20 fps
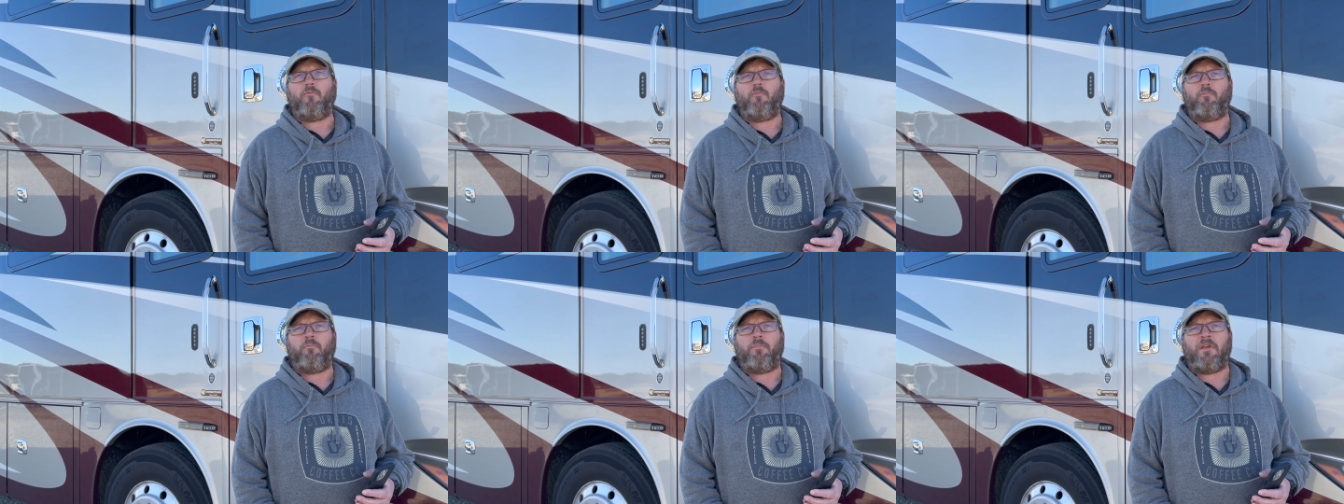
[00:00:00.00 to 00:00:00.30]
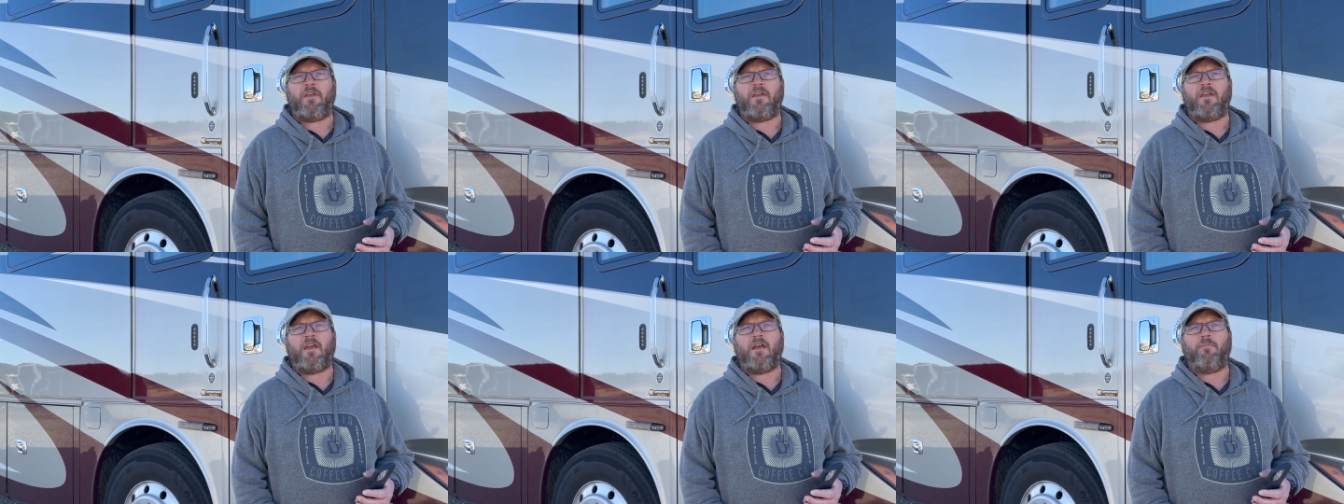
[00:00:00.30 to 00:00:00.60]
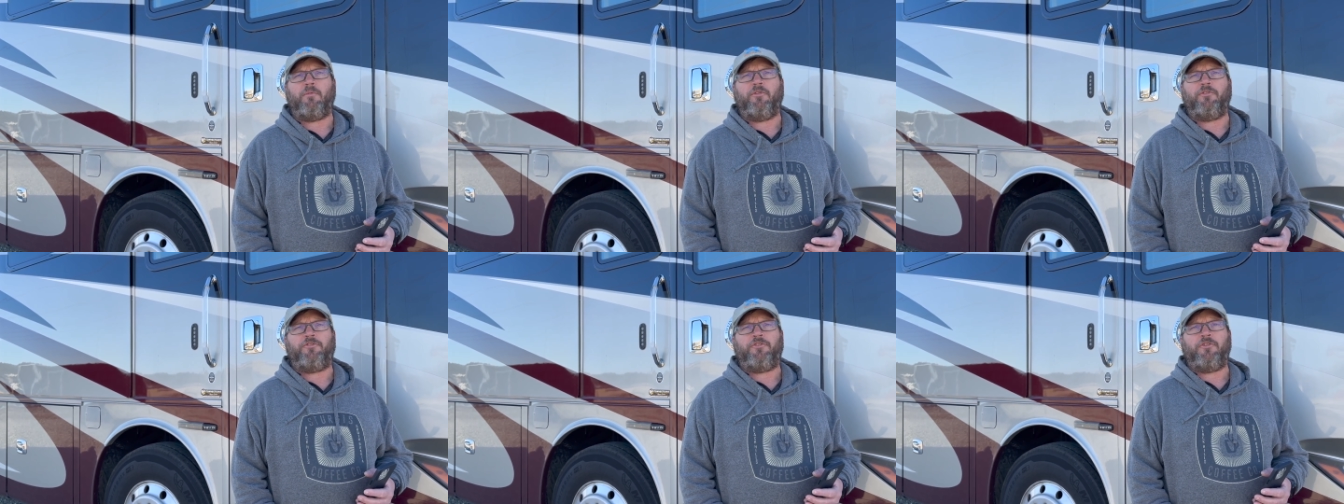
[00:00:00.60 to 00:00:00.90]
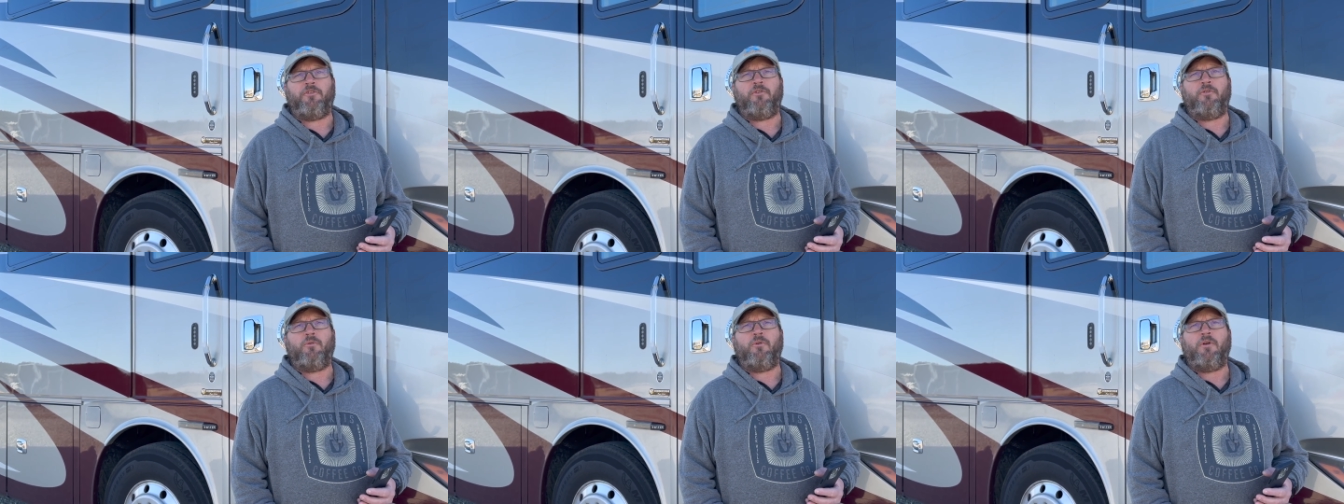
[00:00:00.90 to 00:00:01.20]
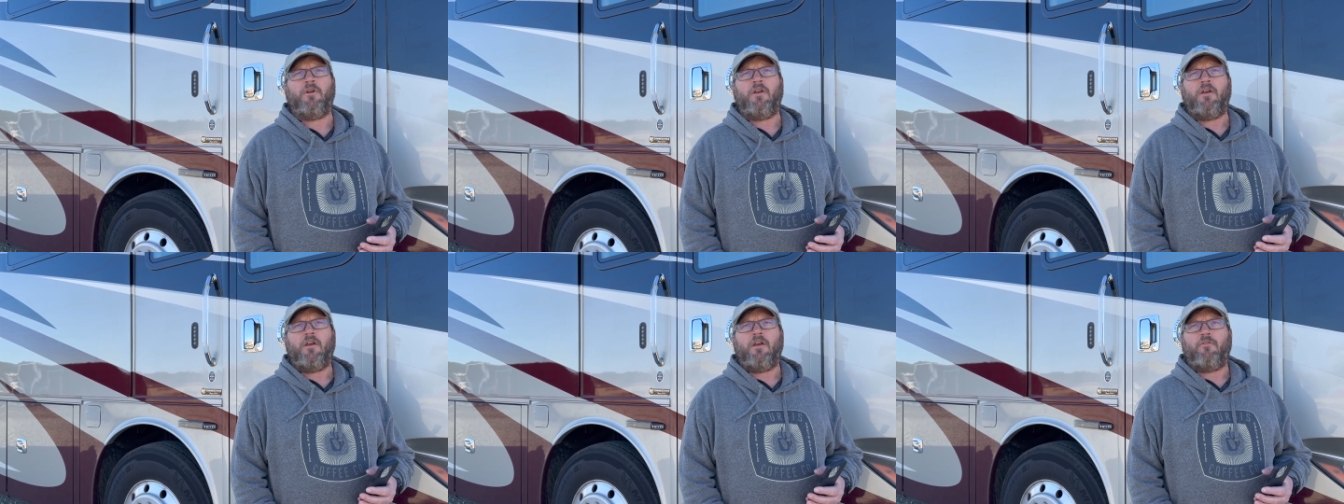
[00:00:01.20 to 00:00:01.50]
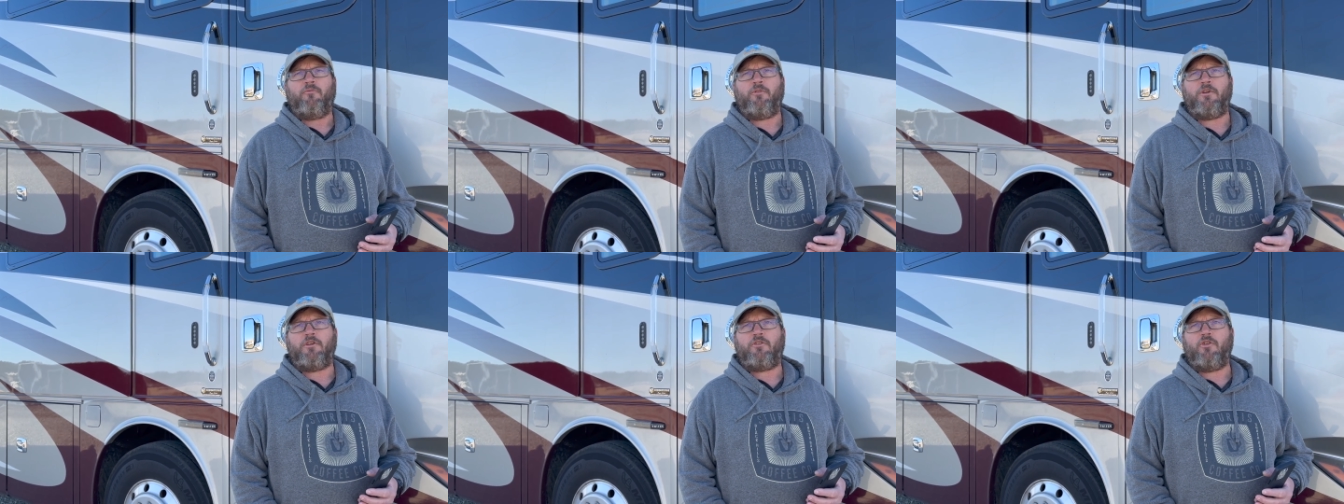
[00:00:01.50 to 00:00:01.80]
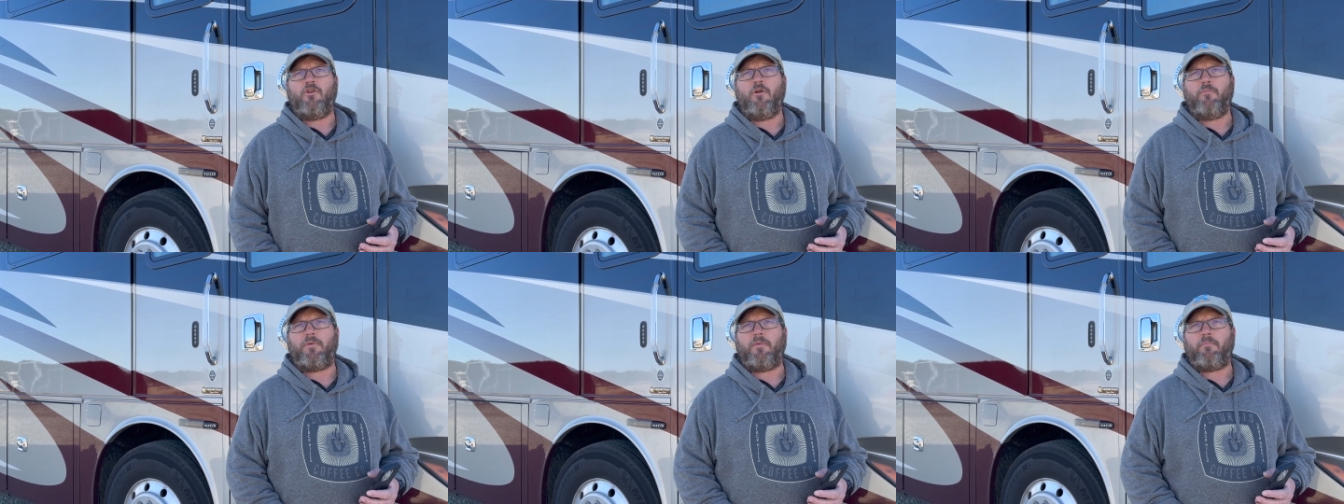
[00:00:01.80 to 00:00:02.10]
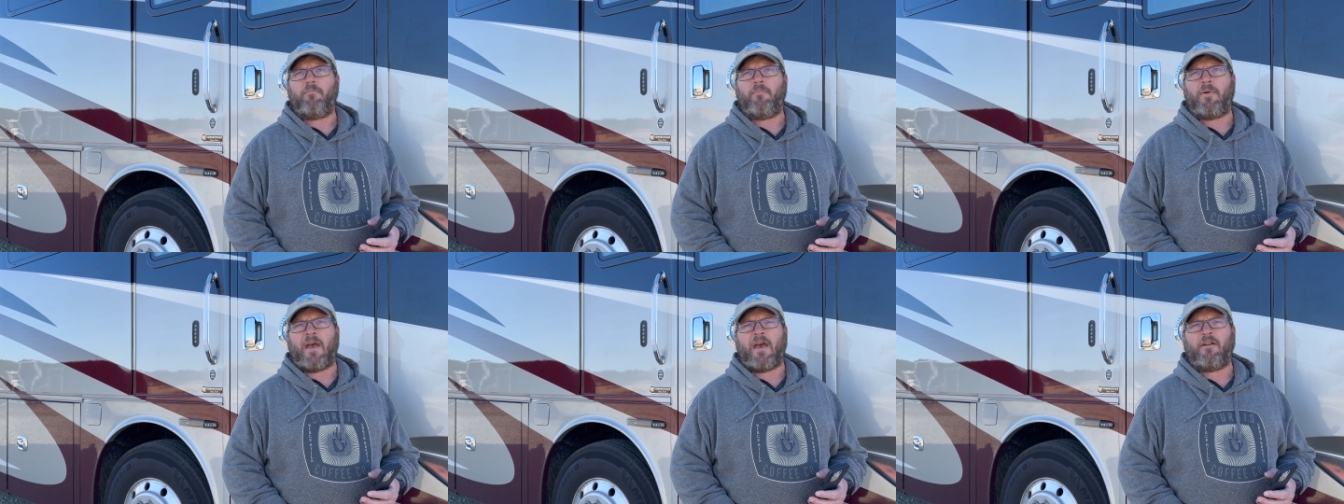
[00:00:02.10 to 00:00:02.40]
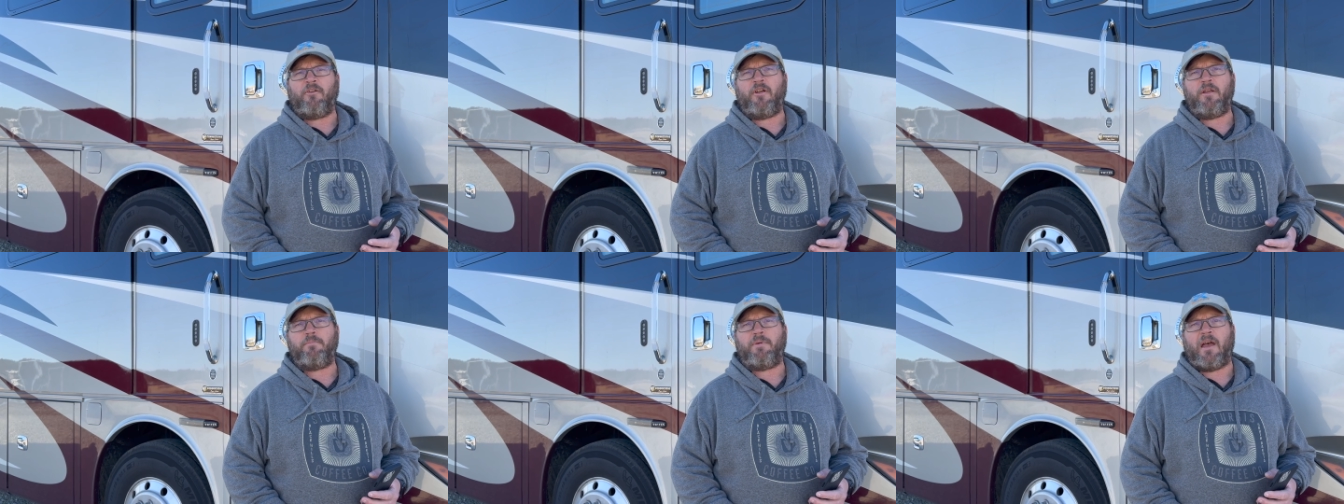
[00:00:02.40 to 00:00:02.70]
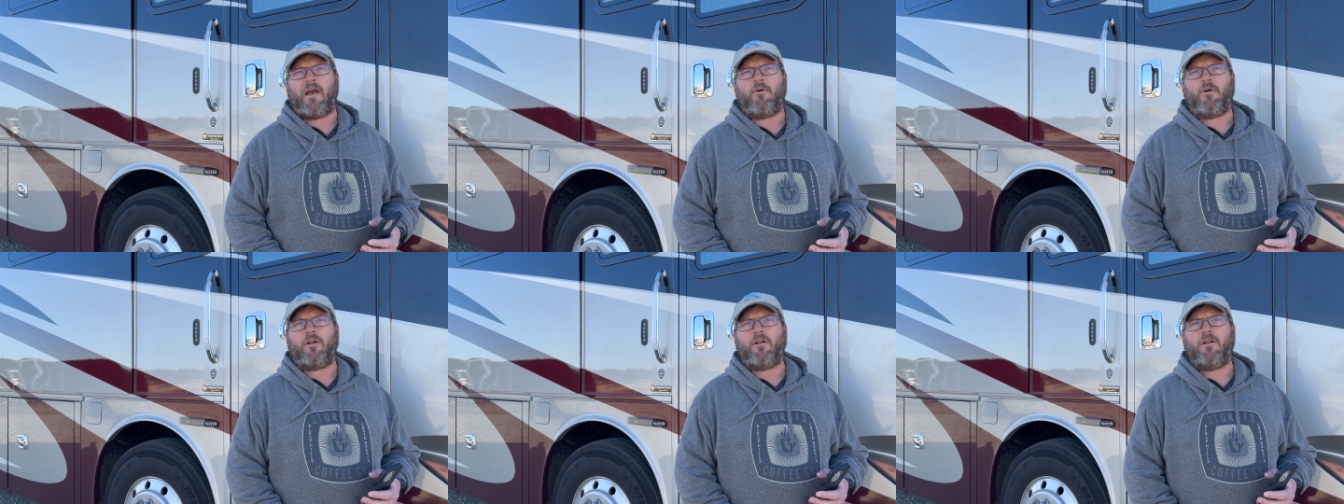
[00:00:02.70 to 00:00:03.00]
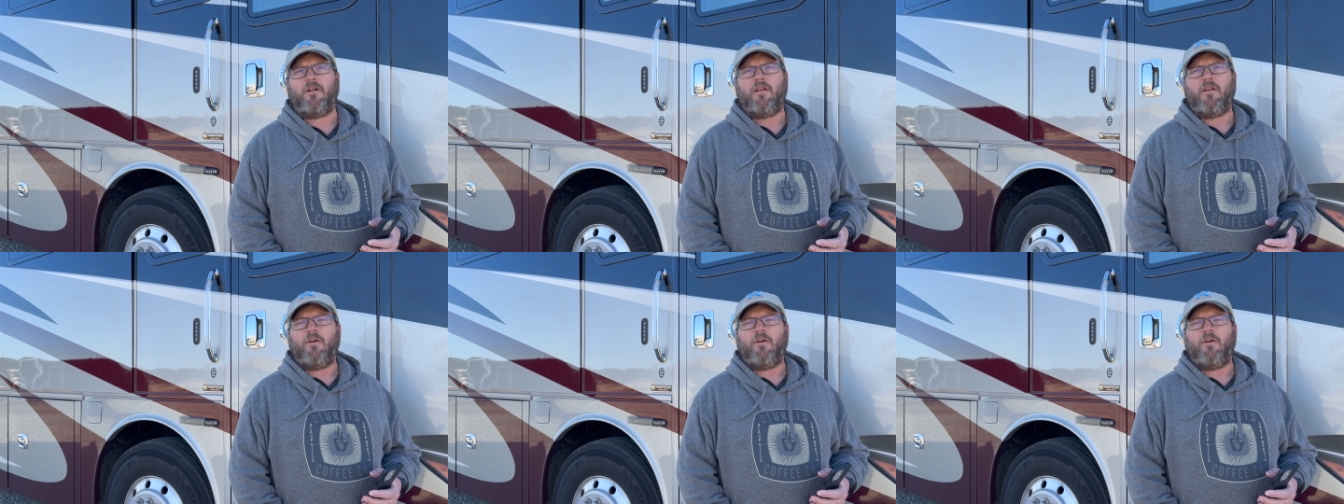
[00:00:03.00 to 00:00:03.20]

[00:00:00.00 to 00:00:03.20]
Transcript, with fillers: being able to recoup battery power